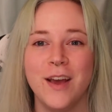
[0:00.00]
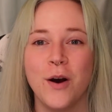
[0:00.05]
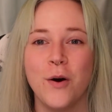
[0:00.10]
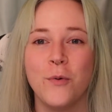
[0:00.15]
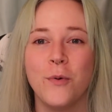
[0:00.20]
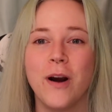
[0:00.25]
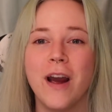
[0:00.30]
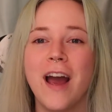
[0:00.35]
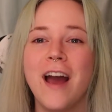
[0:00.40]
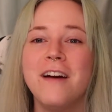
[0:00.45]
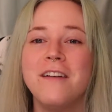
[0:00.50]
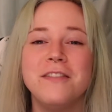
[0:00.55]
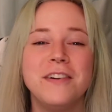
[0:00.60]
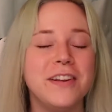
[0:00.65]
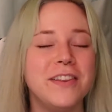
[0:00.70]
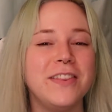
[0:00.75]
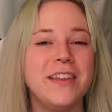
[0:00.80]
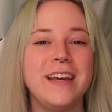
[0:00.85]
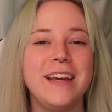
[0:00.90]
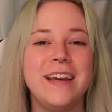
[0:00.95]
where
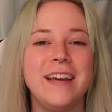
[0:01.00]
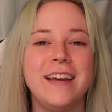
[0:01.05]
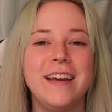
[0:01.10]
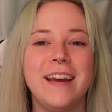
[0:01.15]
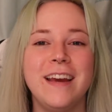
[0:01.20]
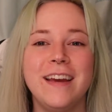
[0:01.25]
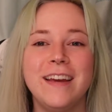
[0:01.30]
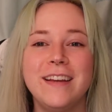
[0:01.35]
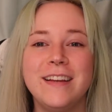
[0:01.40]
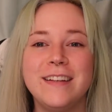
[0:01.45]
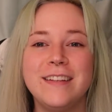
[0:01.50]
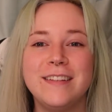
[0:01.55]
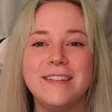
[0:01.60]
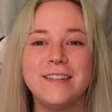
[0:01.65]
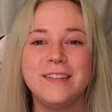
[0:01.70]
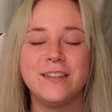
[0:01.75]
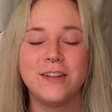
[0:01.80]
everything is